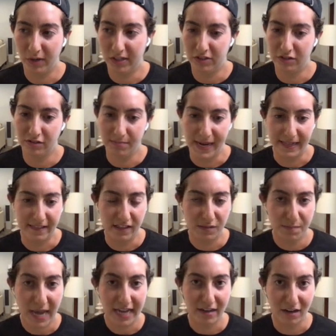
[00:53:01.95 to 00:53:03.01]
we do to make this
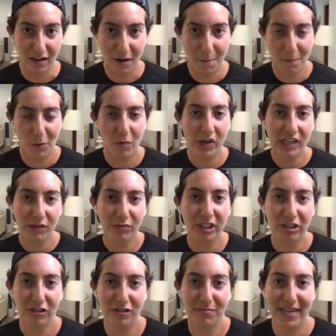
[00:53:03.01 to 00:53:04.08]
better, but what can we
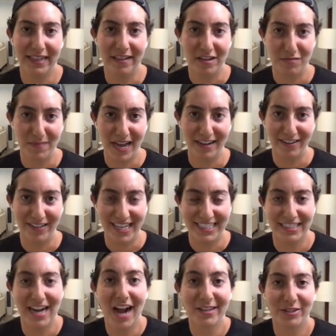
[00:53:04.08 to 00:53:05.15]
do to make this better
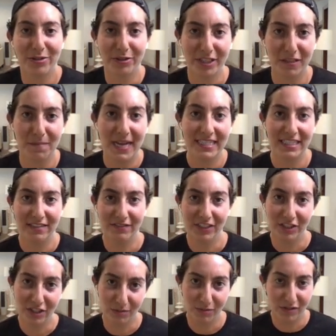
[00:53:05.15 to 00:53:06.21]
that's not so expensive in
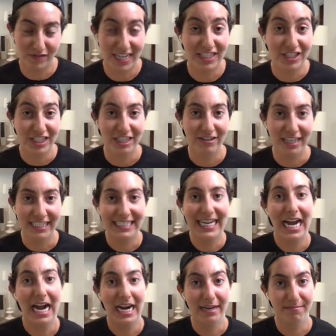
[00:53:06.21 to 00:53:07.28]
terms of engineering
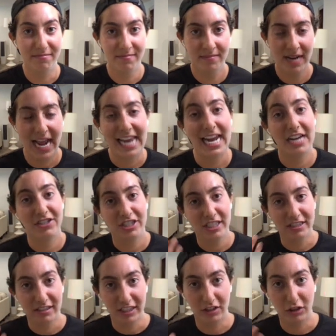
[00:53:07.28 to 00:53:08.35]
time and
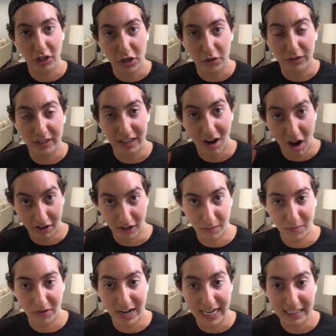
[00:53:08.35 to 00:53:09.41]
engineering load on our
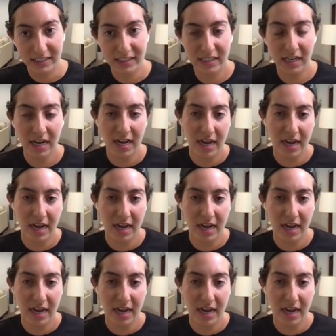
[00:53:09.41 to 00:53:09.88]
brains.